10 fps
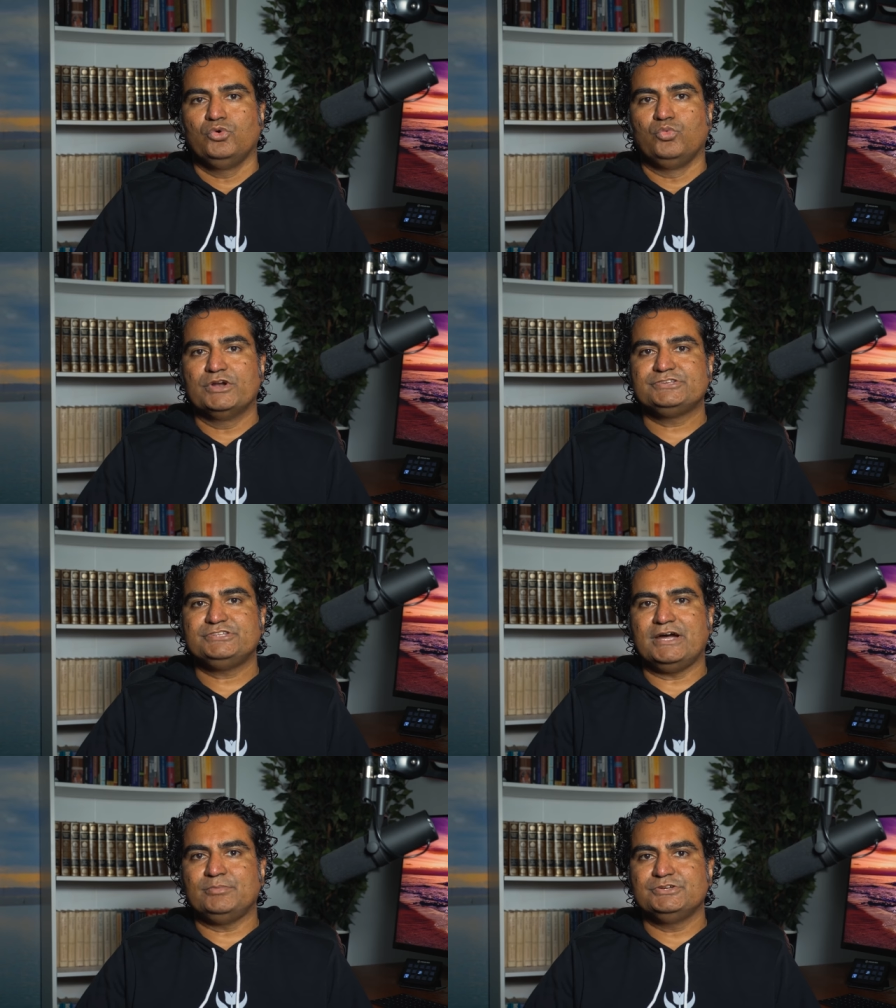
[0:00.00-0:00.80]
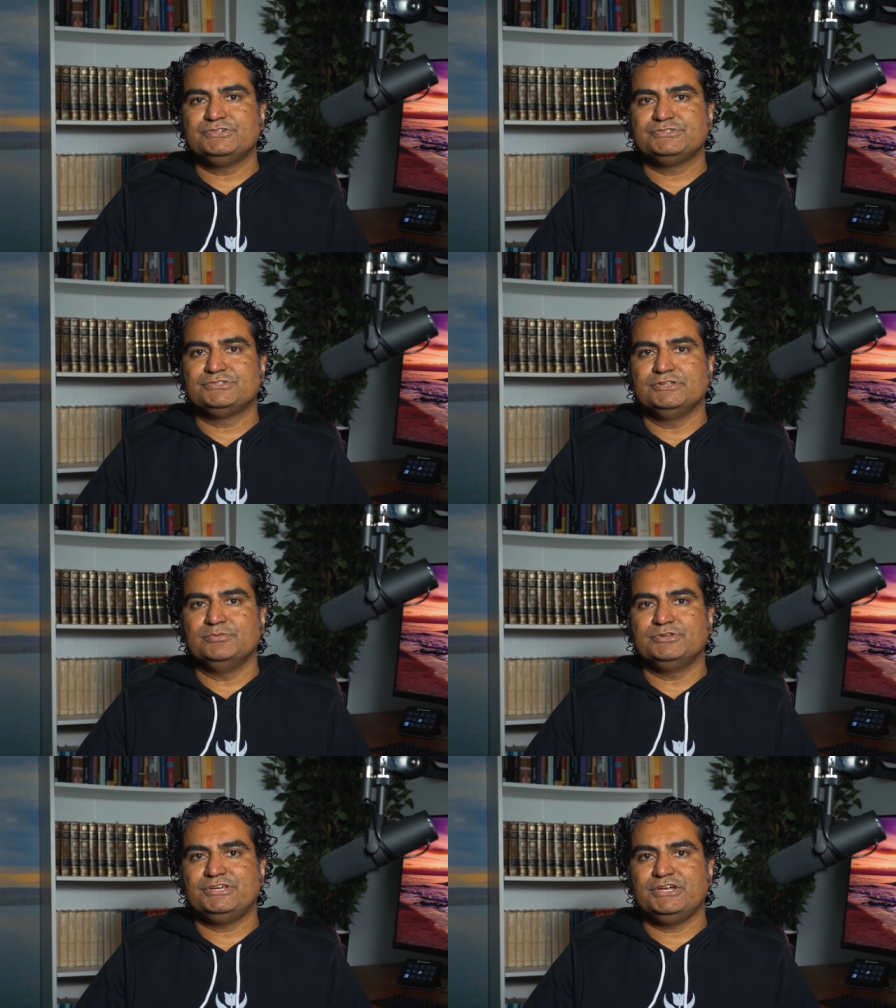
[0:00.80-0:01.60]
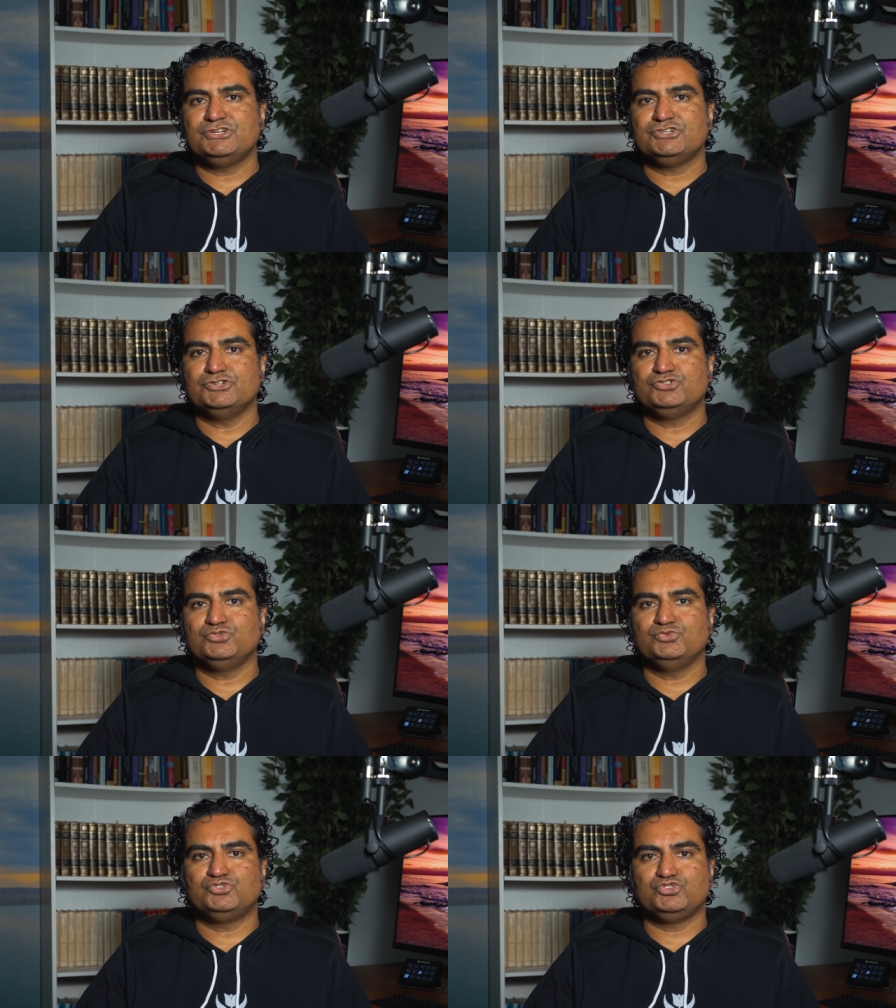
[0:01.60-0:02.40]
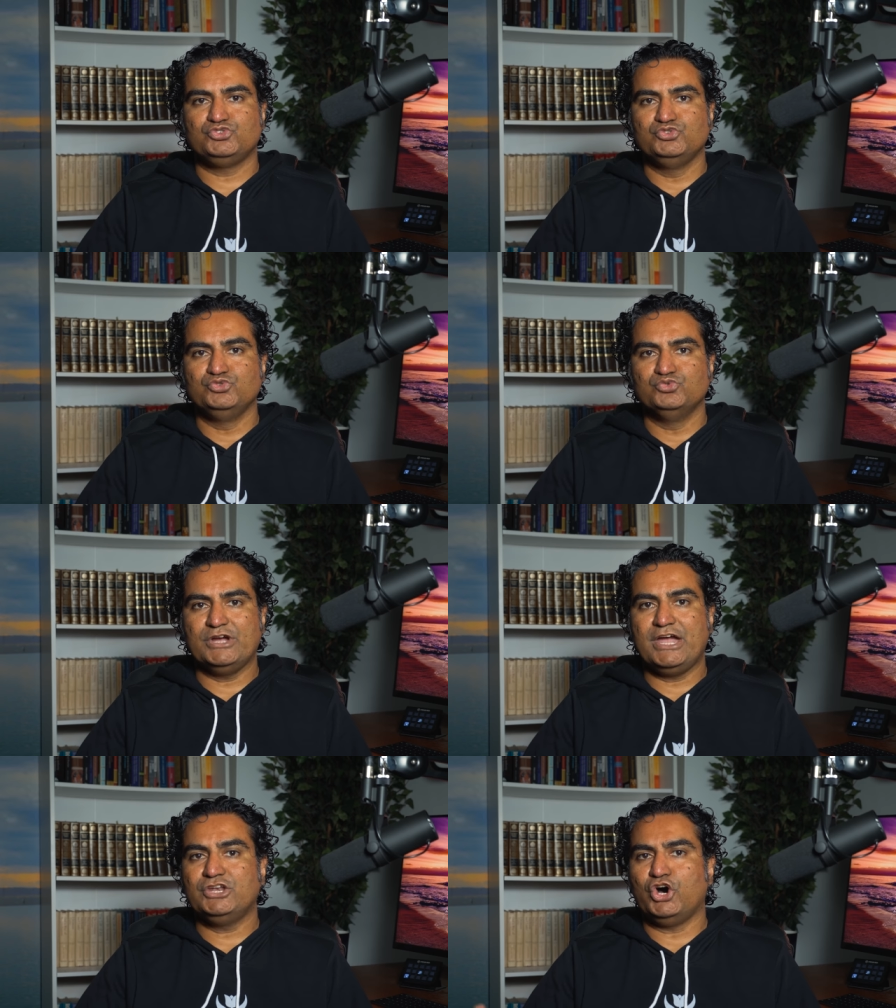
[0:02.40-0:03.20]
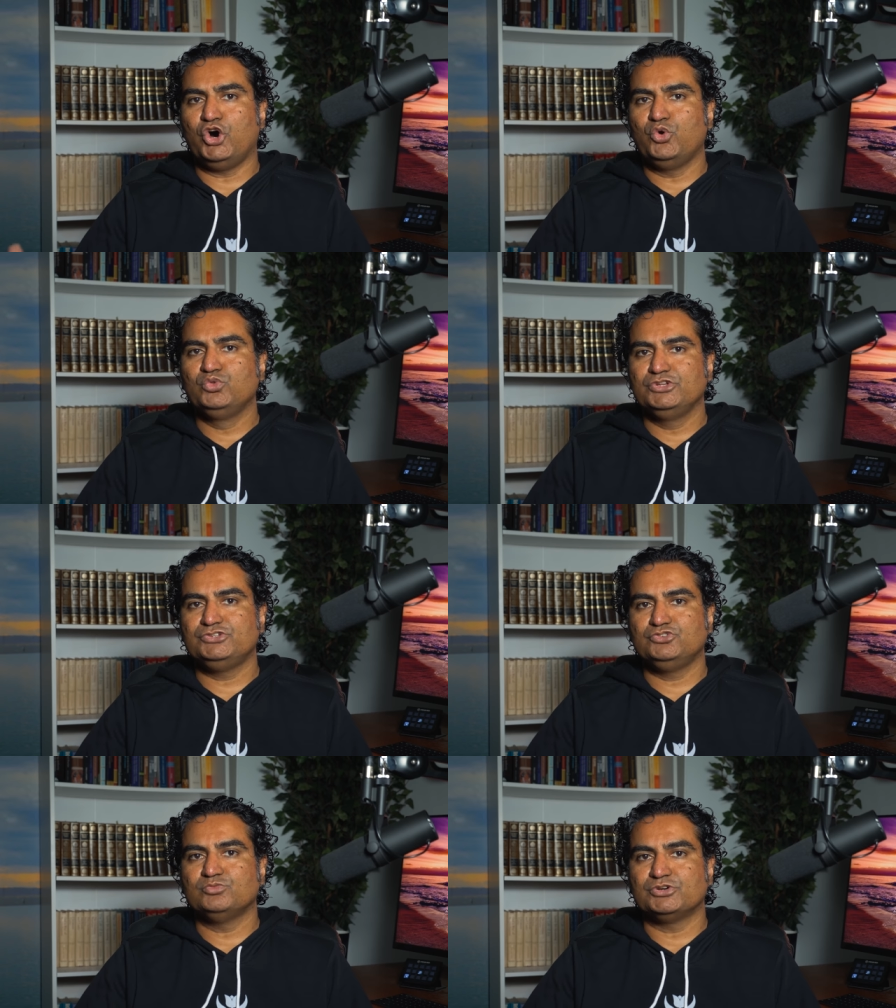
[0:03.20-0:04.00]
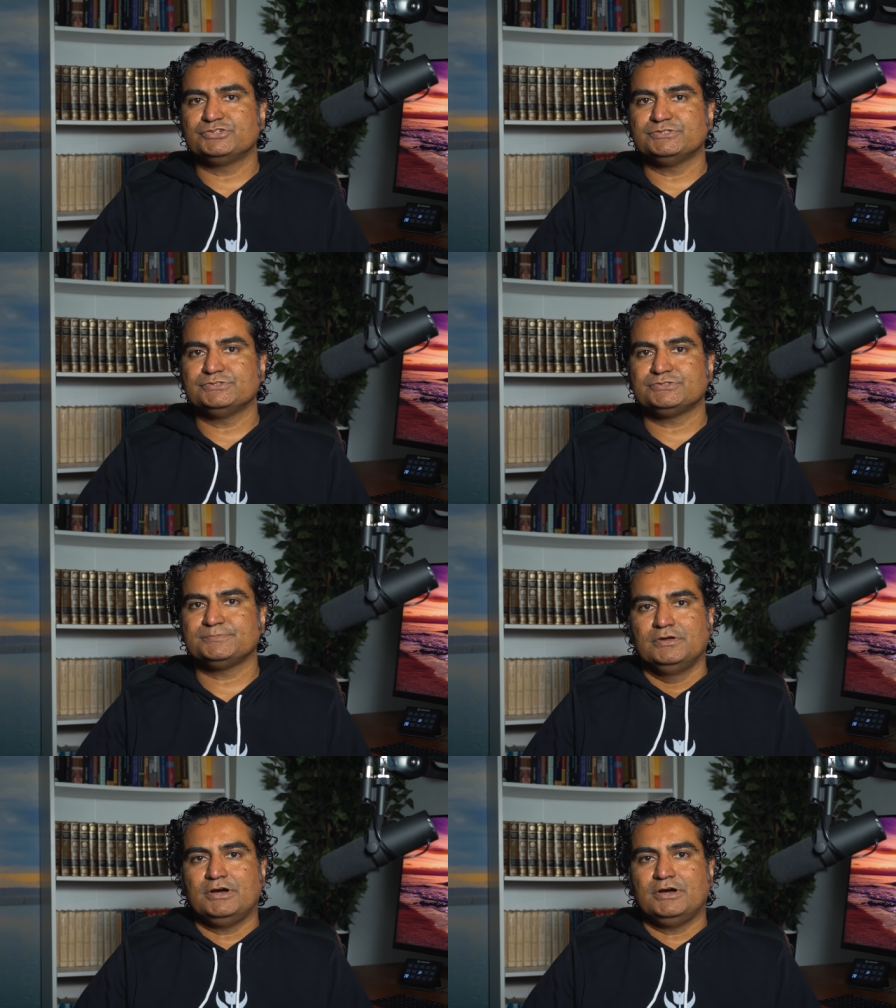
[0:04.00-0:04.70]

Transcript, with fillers: What establishes the limitation to two and only two persons?